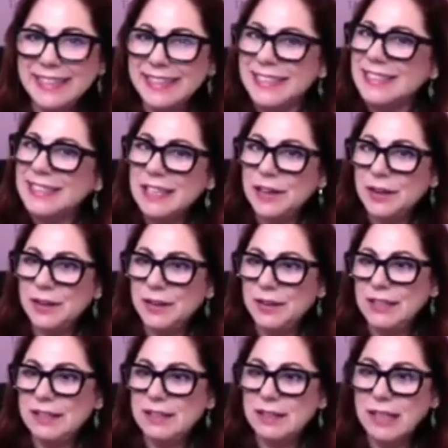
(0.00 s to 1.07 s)
So
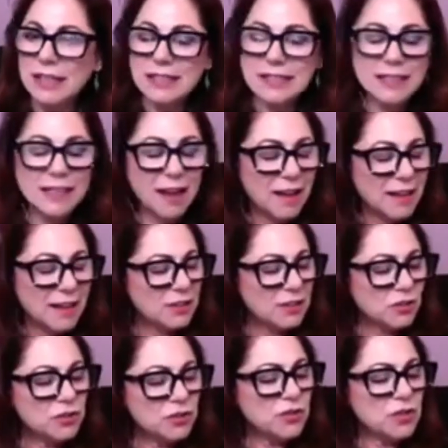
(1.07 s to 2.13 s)
it's.
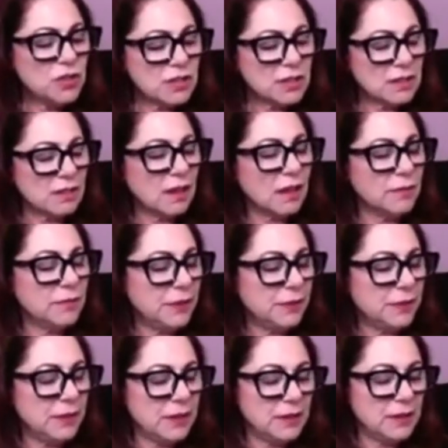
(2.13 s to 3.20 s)
Don't you just love that
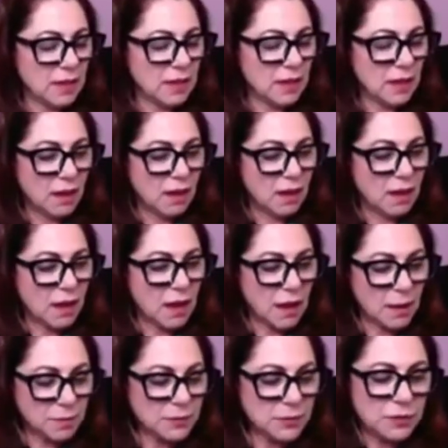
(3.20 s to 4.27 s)
these
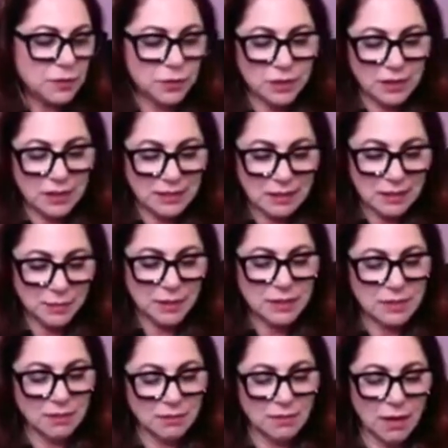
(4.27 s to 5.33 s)
opportunities come
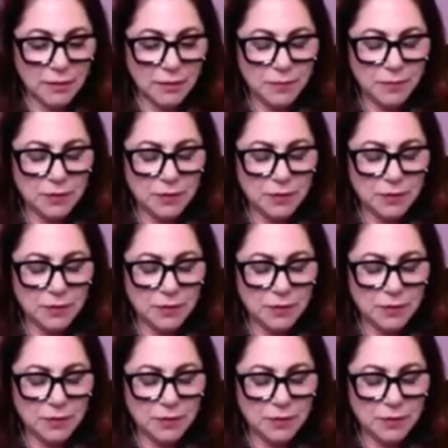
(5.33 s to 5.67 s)
into life and they're